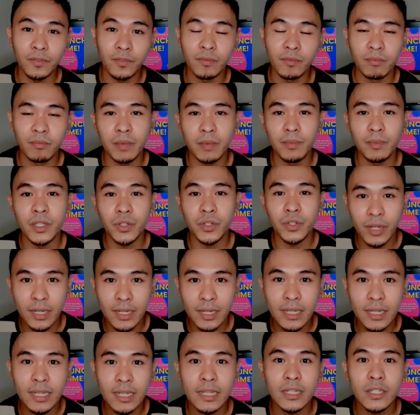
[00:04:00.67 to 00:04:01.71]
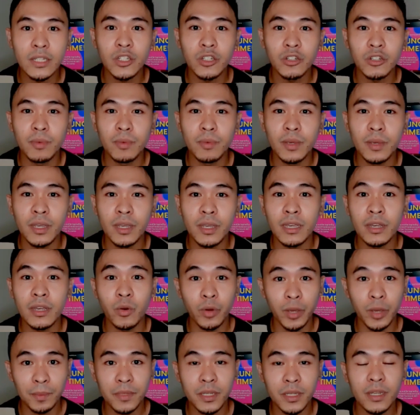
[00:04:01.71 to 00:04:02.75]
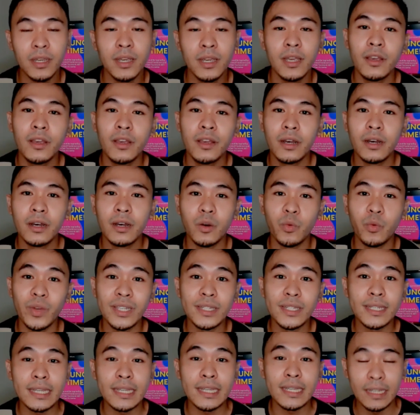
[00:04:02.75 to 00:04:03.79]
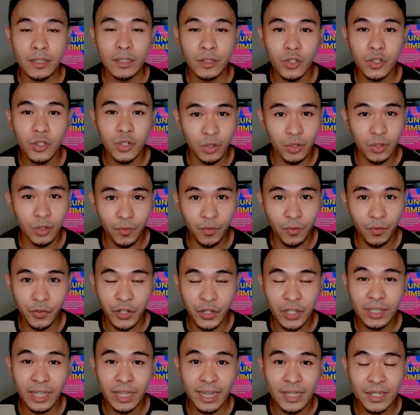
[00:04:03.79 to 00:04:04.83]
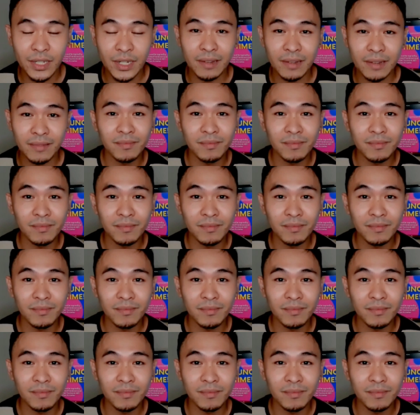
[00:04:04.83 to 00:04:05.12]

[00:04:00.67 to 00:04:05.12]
maybe trainings to be equipped with skills to do freelancing?